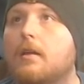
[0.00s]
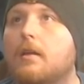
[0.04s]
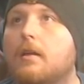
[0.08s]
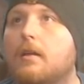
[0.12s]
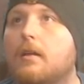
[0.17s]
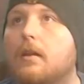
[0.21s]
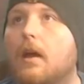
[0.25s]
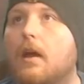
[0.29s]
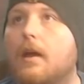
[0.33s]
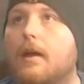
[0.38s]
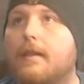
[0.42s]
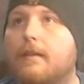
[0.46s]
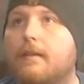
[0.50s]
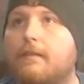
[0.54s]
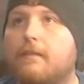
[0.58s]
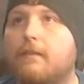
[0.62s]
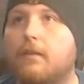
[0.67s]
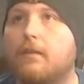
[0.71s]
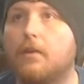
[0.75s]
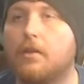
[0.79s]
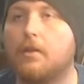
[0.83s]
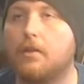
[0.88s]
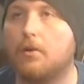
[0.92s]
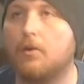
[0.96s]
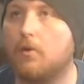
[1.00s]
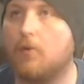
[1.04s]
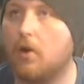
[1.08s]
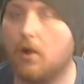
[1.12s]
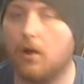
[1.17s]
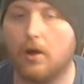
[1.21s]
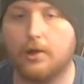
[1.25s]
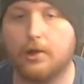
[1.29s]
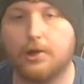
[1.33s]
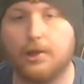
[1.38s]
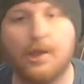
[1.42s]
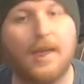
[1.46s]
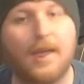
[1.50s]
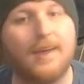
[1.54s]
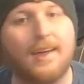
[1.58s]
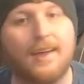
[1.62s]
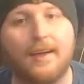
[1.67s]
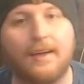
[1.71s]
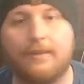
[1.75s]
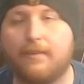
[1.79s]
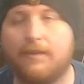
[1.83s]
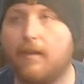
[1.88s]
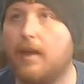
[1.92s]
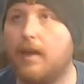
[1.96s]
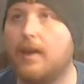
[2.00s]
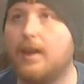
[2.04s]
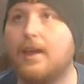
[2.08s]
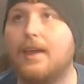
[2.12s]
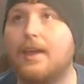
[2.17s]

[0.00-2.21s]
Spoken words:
No, that's still a little orange. Like I said,